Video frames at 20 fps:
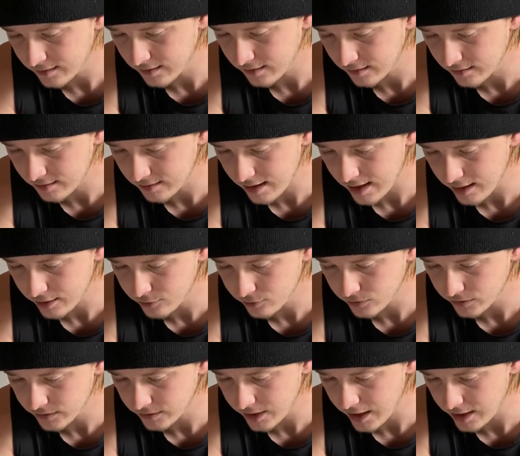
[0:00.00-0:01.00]
this natural
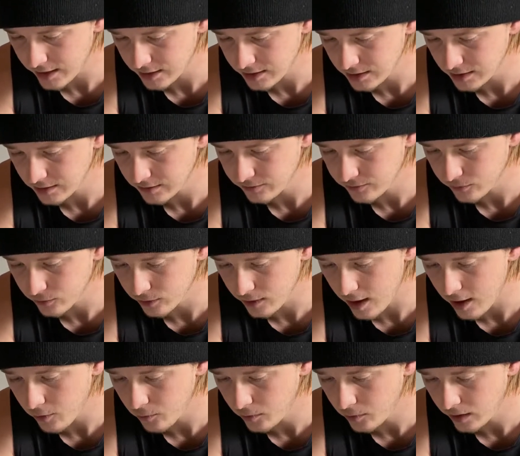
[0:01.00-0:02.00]
strategy for
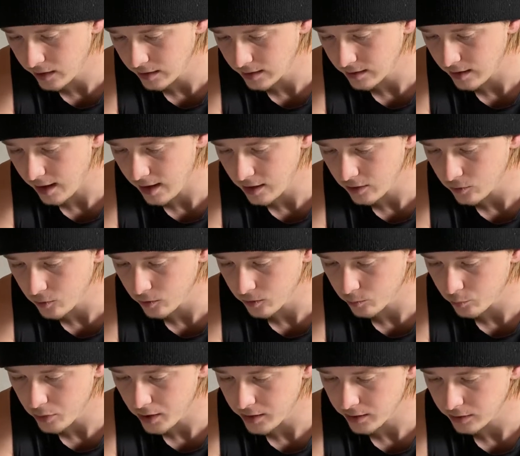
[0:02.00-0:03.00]
outwitting the acorn
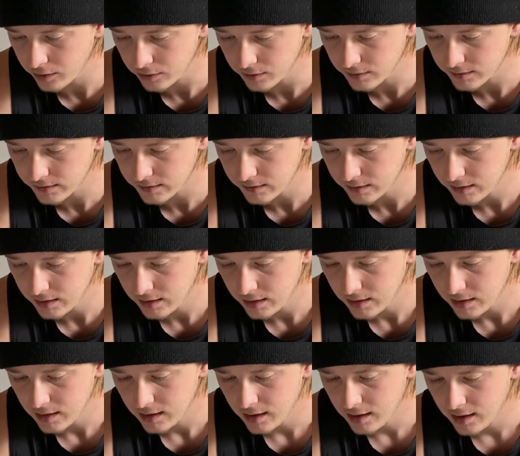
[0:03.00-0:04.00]
predators?
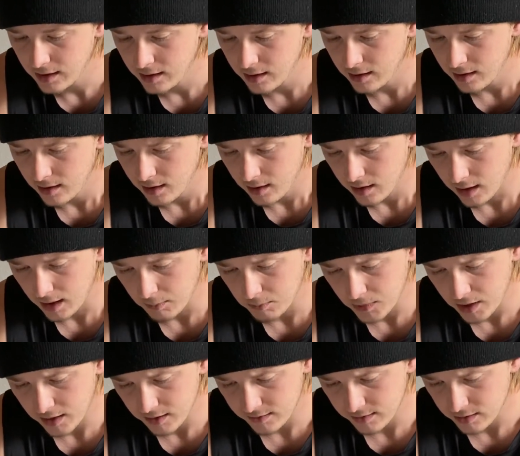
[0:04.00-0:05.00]
I'm
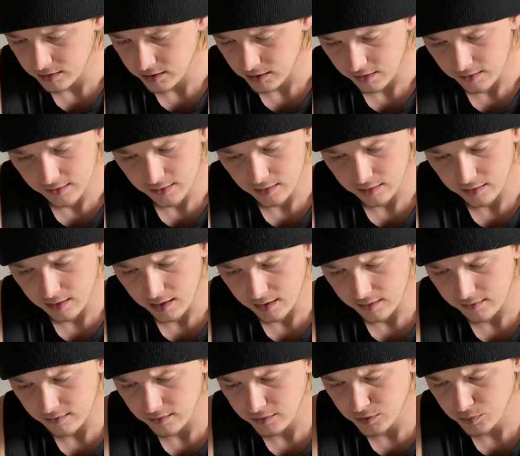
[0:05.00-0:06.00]
not suggesting that
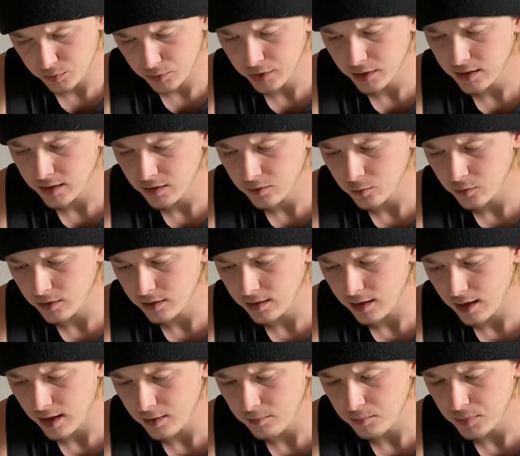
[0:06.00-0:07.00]
such breeding would
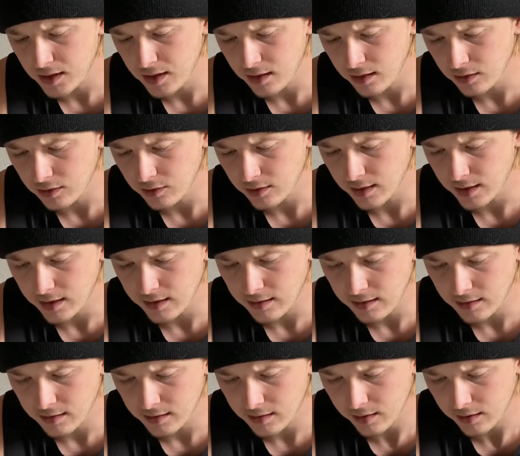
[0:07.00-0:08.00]
not be a good
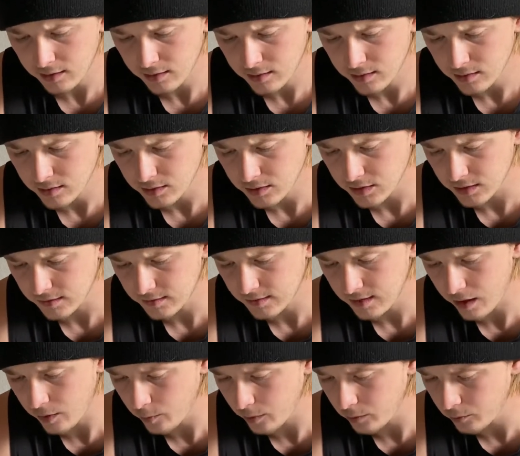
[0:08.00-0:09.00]
idea, just
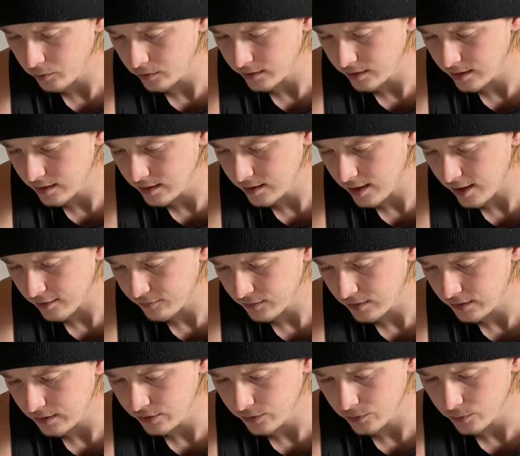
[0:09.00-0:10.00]
that we would then have to
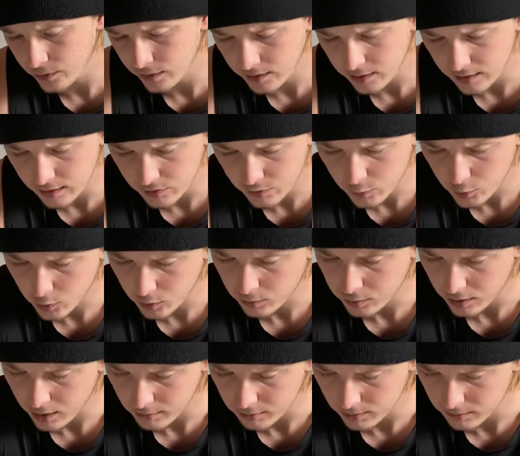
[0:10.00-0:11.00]
deal with the squirrel
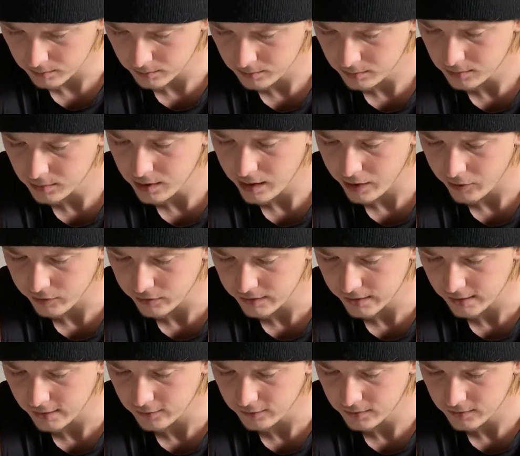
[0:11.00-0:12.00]
problem
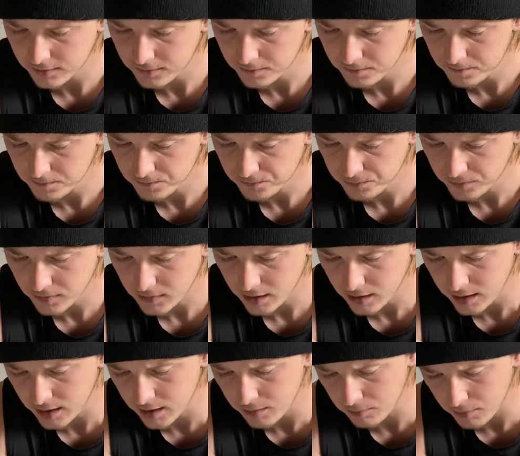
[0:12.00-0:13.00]
ourselves.
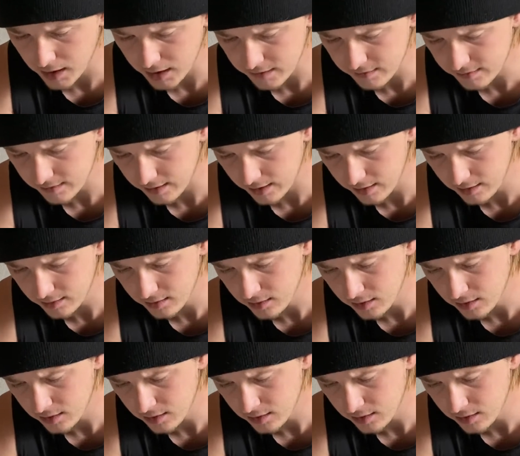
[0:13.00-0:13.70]
In my state,